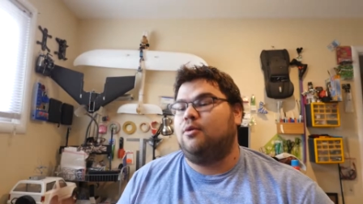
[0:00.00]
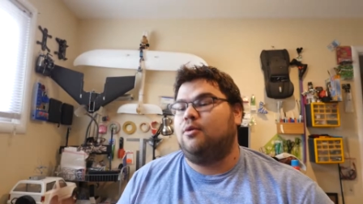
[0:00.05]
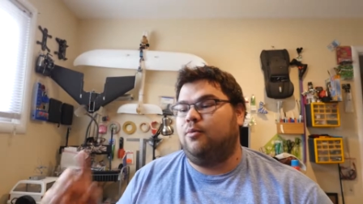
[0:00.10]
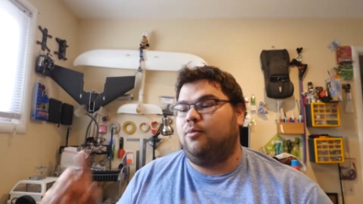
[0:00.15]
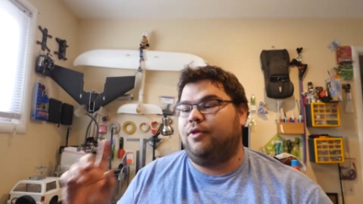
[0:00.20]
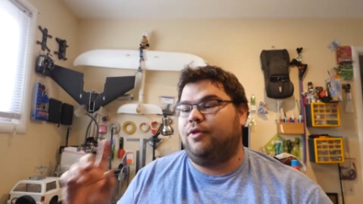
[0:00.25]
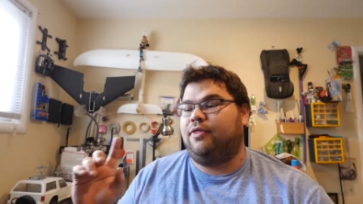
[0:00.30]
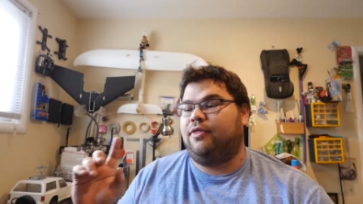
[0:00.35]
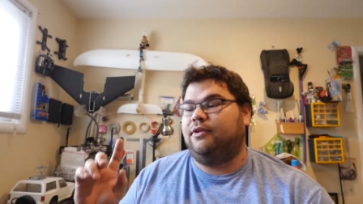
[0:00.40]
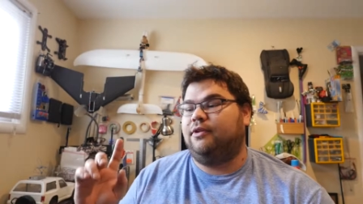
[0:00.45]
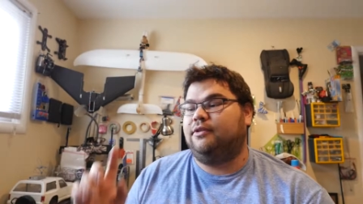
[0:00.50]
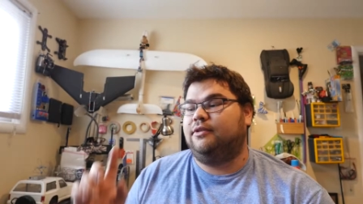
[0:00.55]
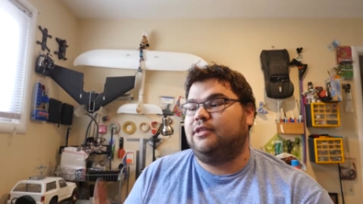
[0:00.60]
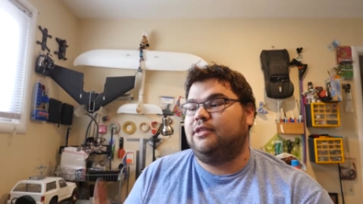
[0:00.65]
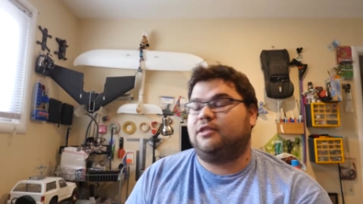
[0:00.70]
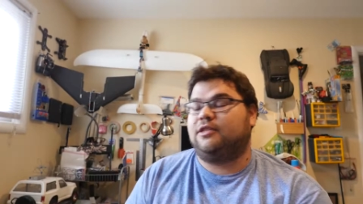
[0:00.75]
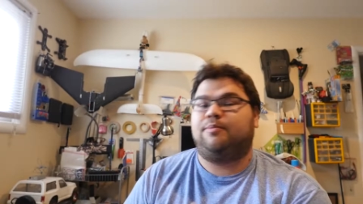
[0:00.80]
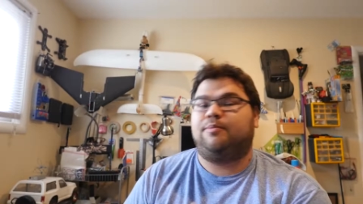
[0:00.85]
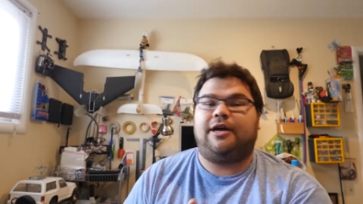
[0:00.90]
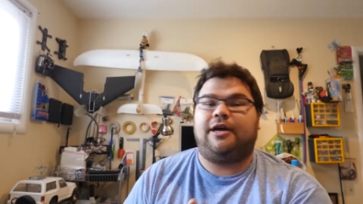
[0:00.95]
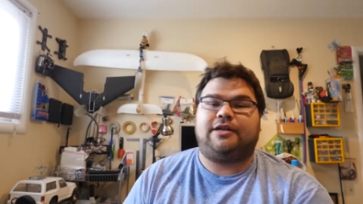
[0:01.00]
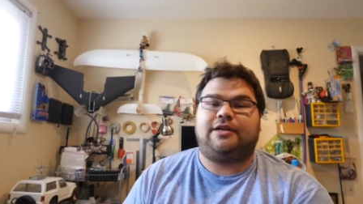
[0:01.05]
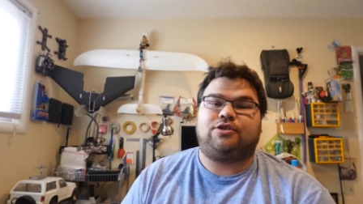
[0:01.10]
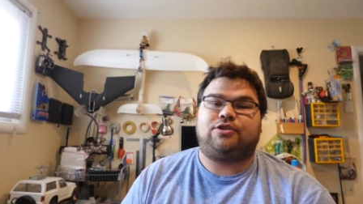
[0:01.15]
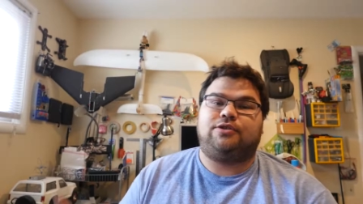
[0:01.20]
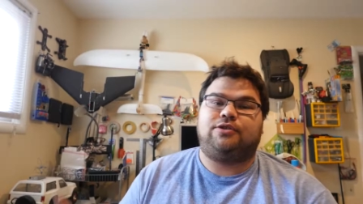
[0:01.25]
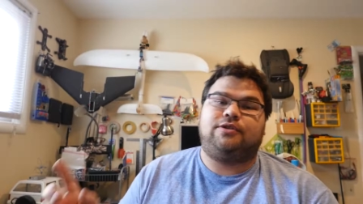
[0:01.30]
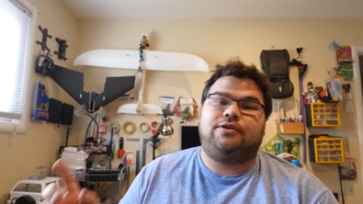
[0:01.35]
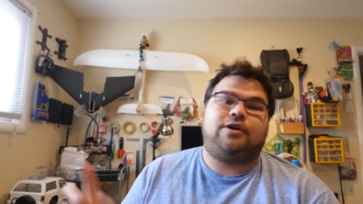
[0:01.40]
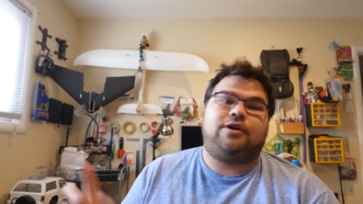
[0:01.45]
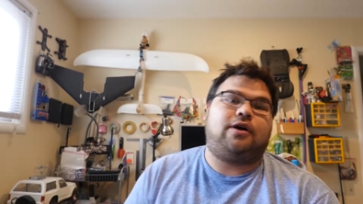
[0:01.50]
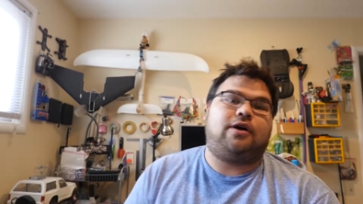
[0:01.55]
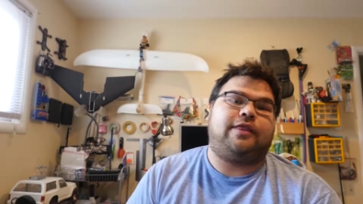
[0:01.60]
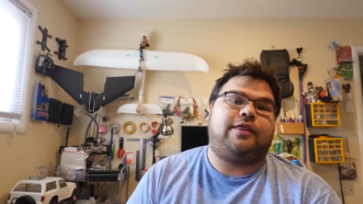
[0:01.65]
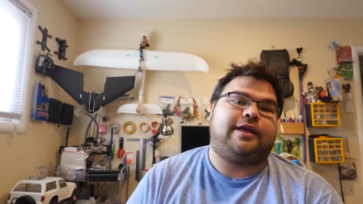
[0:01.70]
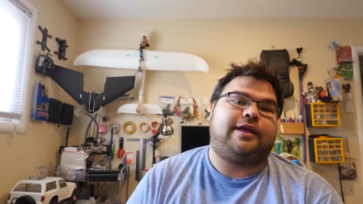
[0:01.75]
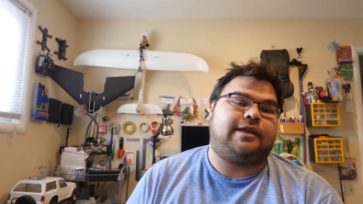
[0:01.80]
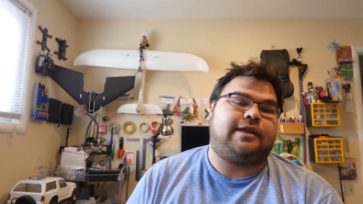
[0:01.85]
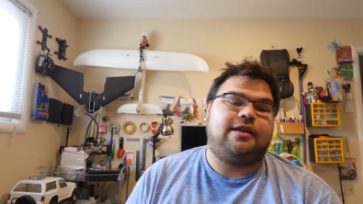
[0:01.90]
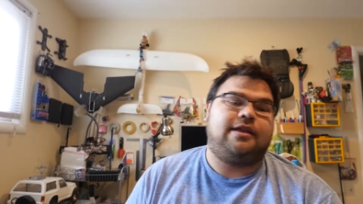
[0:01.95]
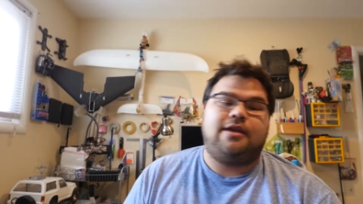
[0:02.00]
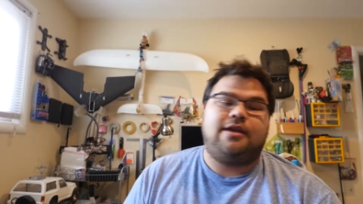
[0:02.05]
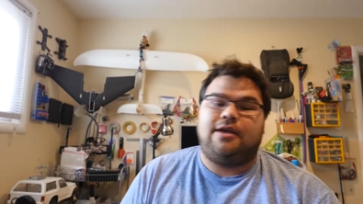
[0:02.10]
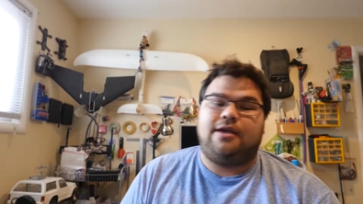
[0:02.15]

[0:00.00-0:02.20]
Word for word: with the dispatcher and all that.